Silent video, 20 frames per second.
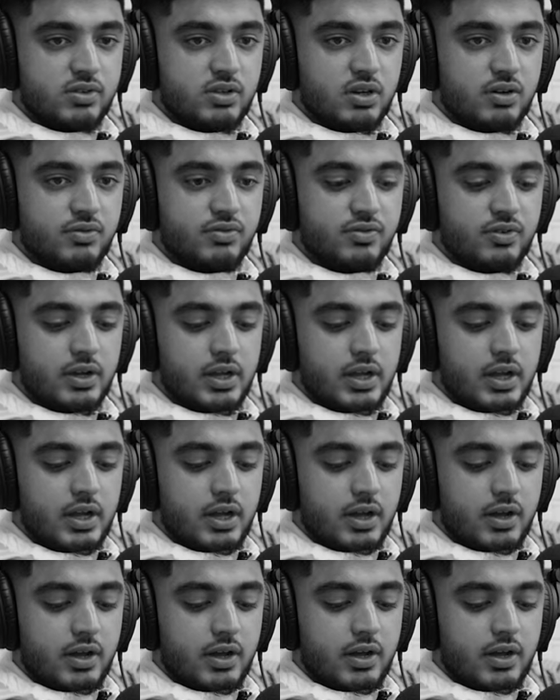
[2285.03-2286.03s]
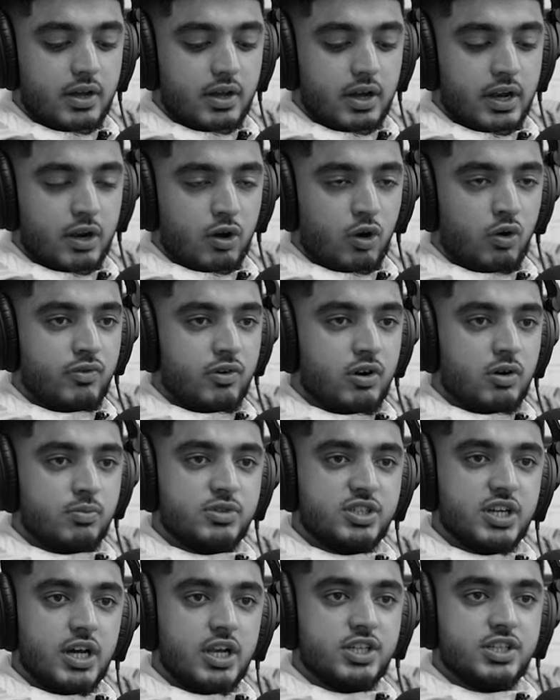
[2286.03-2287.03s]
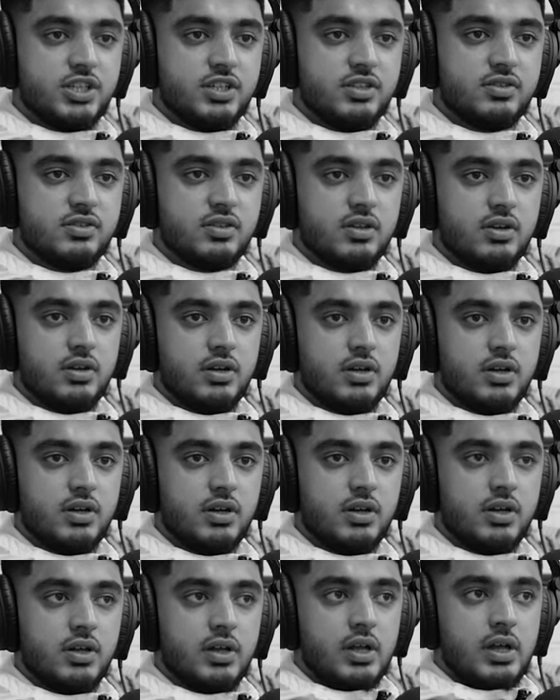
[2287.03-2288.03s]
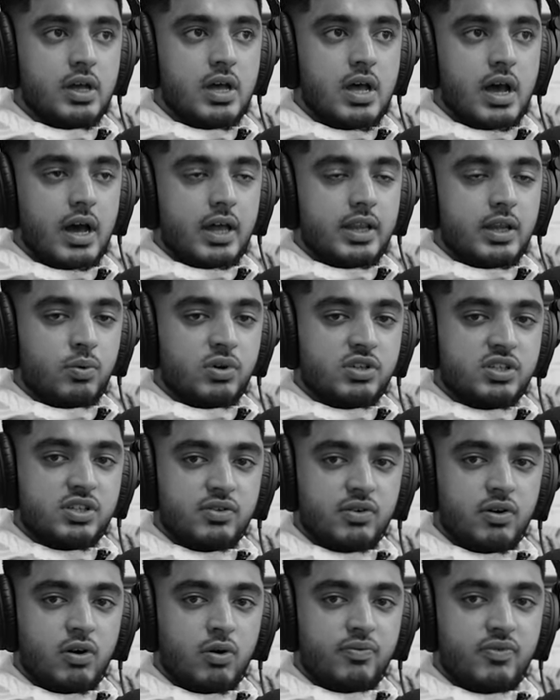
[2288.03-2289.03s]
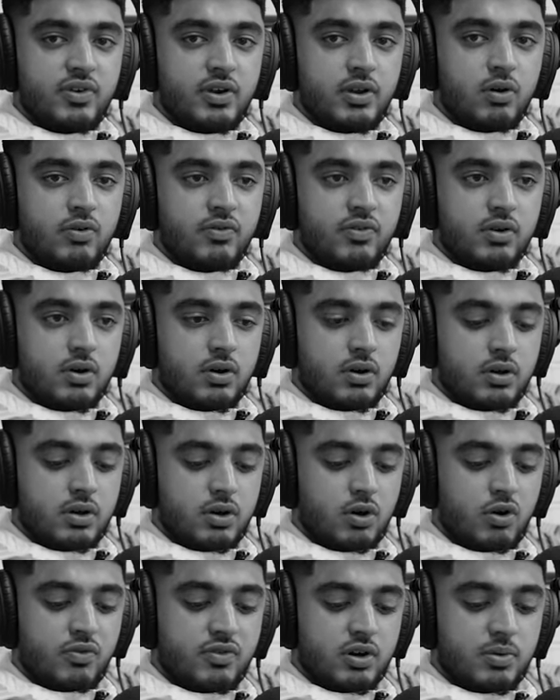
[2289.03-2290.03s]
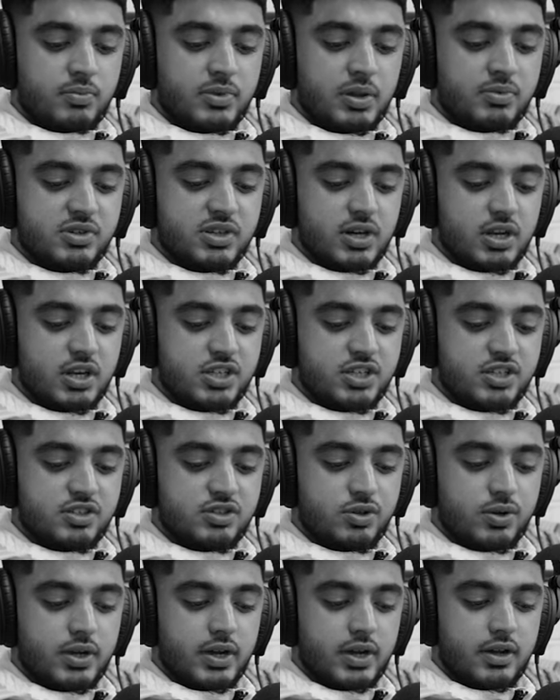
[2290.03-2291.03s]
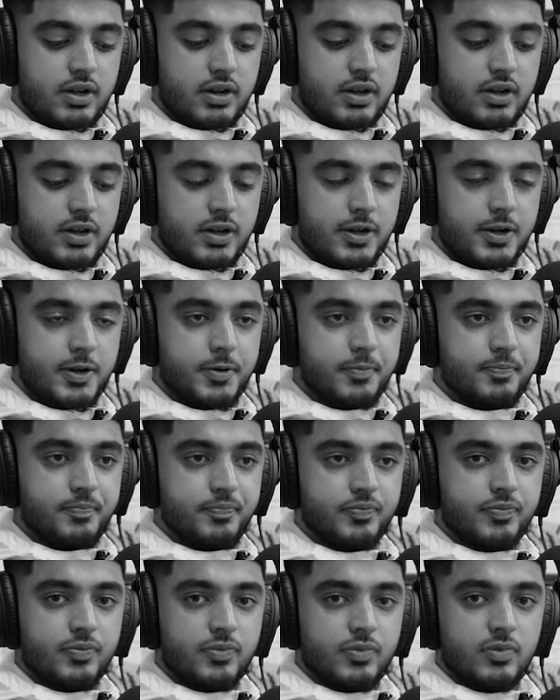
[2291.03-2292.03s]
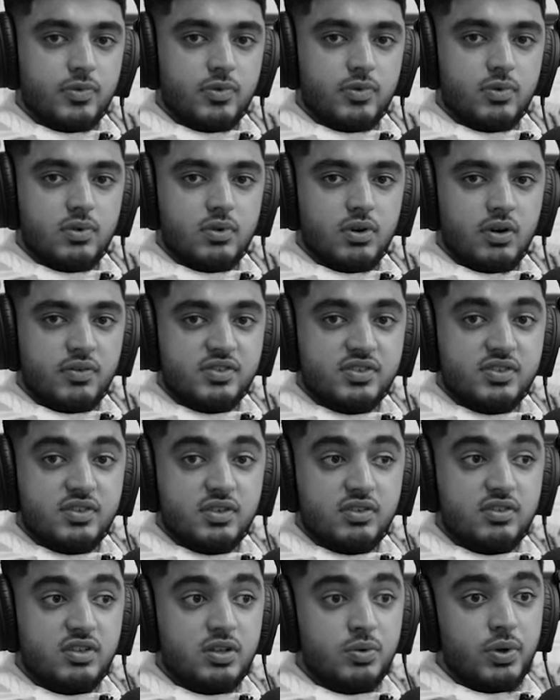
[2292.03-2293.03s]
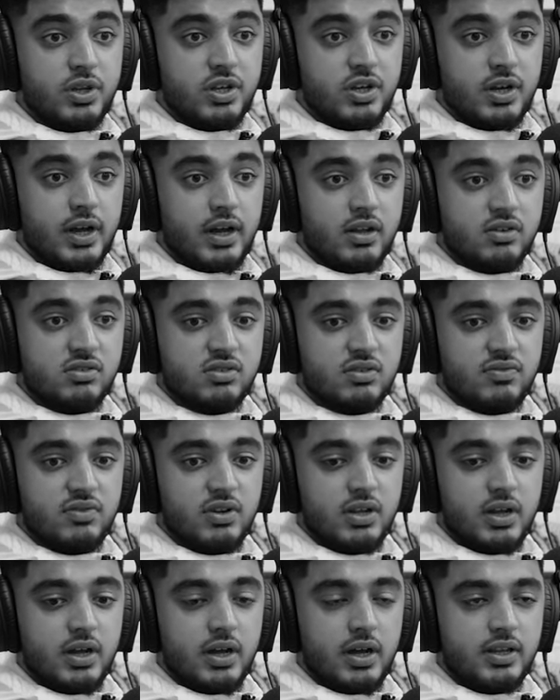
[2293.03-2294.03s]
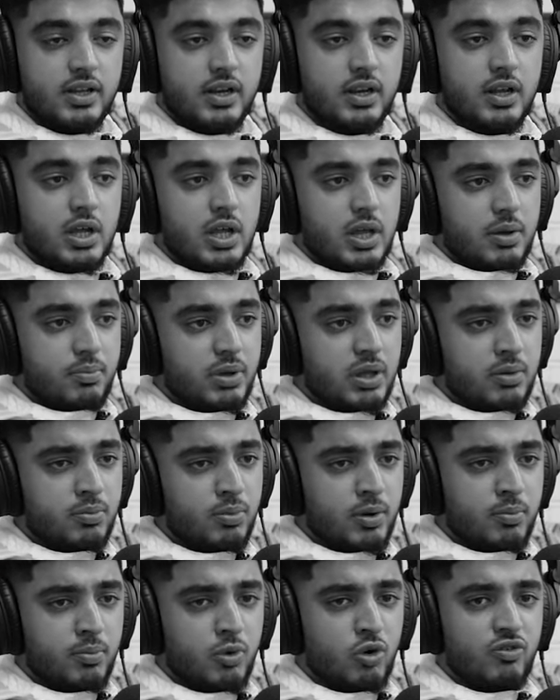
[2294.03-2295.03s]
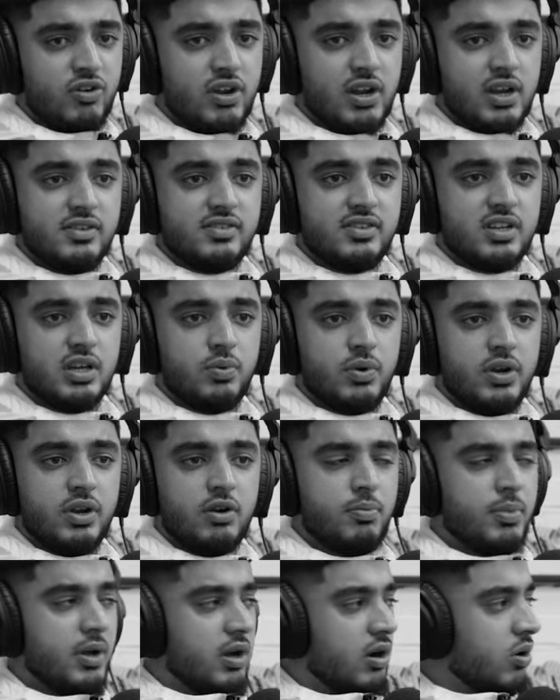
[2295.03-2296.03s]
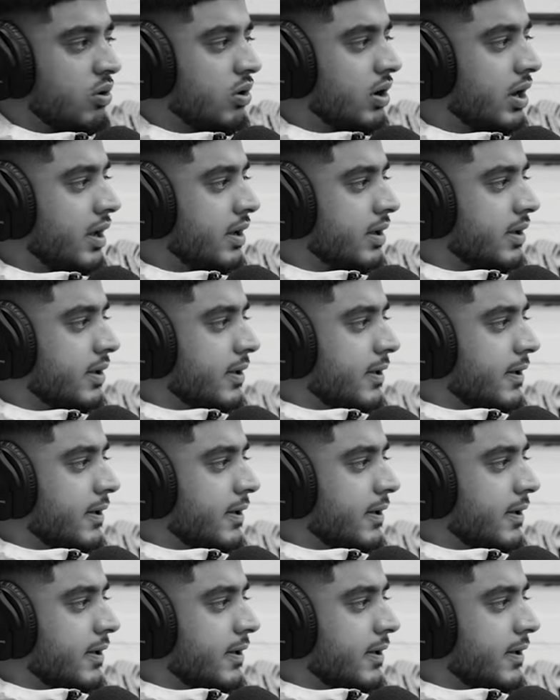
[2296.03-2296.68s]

yourself and overcome challenges. And then once you hopefully overcome them challenges, you can obviously see where you get and stuff like that. And then be a bit more realistic when you're a bit older.